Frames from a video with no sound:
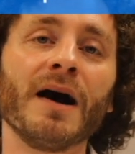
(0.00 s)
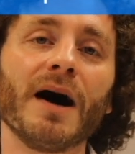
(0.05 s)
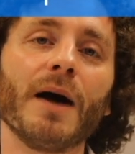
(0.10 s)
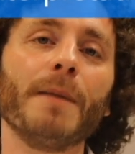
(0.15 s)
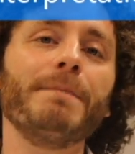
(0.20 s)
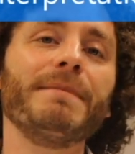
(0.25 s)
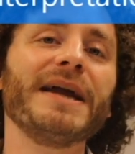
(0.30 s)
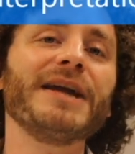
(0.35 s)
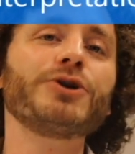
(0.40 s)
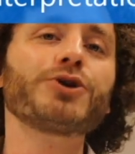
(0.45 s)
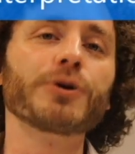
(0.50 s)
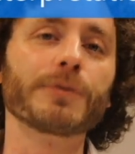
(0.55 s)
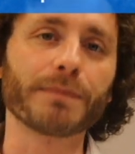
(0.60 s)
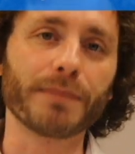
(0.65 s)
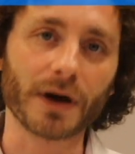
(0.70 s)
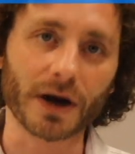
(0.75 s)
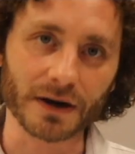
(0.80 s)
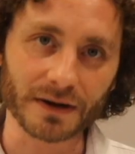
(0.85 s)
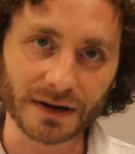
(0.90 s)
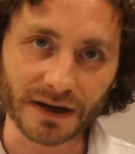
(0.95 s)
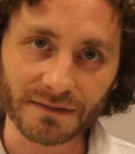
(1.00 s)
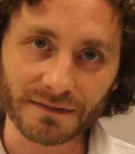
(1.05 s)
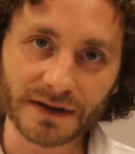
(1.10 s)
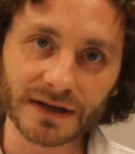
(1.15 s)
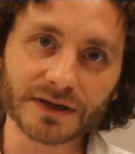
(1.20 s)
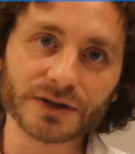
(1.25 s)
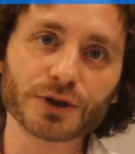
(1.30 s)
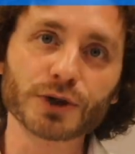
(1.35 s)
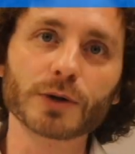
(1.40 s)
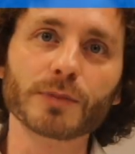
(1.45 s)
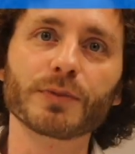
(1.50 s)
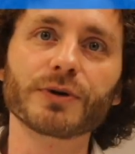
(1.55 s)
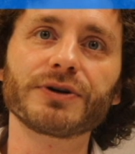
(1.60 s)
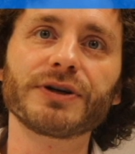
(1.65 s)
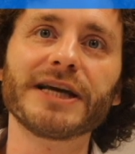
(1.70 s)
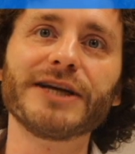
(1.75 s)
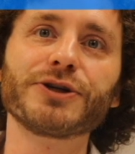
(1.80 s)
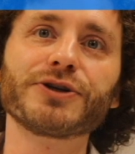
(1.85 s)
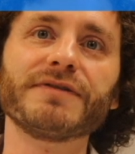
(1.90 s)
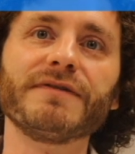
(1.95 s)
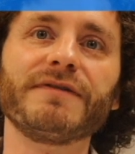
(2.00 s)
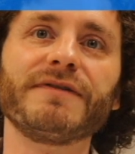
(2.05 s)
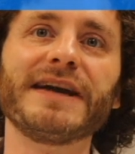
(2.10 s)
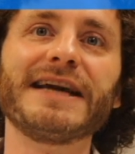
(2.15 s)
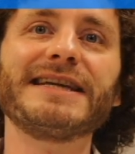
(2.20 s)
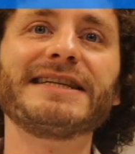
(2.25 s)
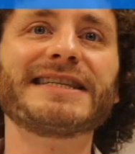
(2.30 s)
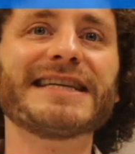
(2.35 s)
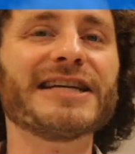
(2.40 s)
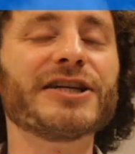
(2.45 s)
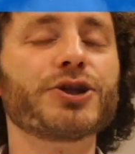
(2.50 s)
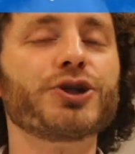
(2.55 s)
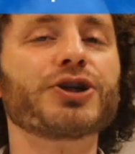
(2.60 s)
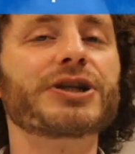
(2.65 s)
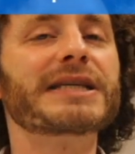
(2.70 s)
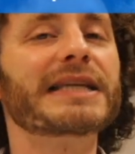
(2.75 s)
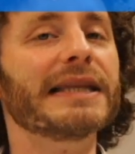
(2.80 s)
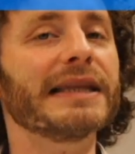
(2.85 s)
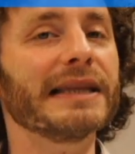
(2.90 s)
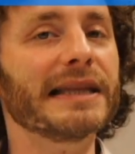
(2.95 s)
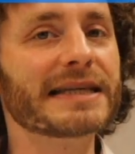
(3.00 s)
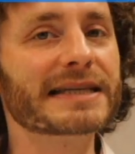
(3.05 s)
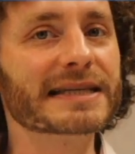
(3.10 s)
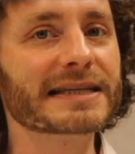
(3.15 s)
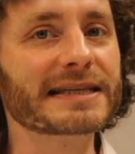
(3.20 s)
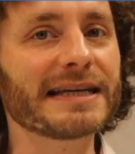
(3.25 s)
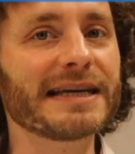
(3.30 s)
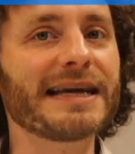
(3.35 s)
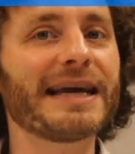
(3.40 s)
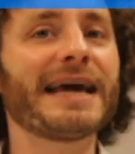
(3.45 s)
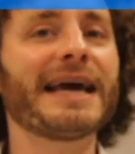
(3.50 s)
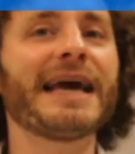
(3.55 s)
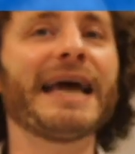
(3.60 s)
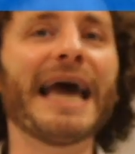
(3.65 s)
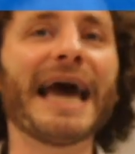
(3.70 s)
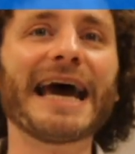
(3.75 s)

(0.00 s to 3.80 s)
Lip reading: A major part of the interpretation phase is just listing